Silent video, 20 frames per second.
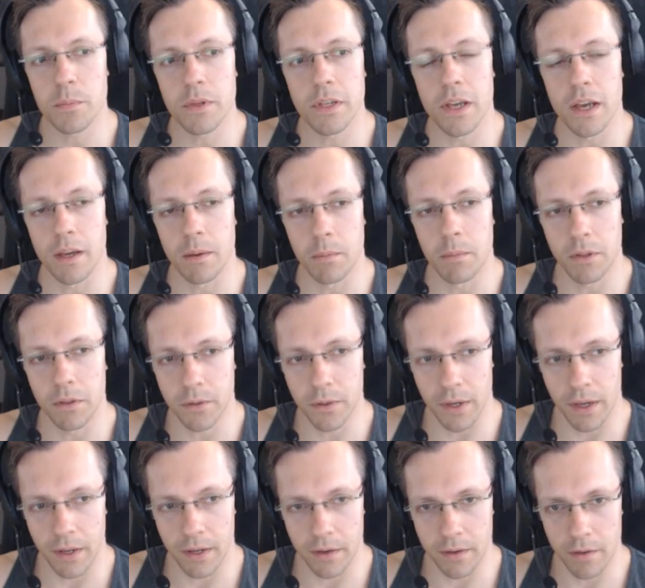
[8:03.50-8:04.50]
be able
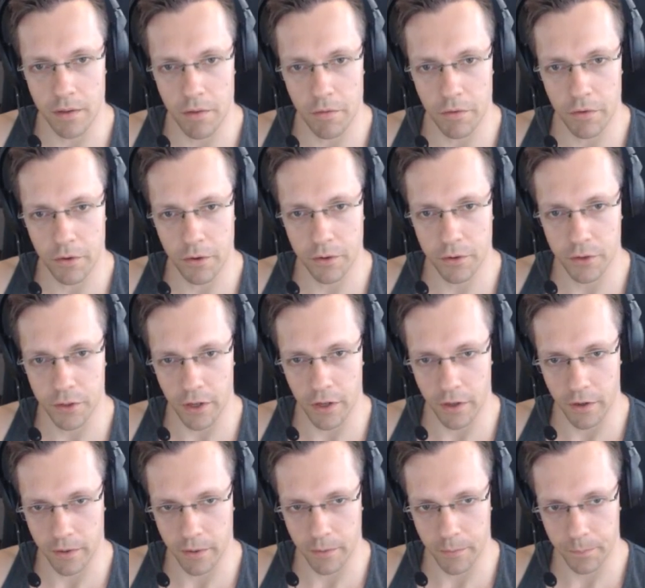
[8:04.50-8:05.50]
to enter the first
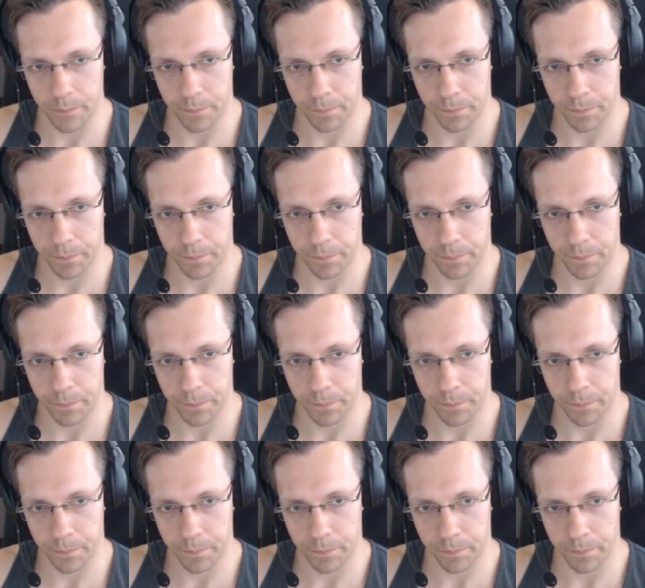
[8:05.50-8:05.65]
jhana.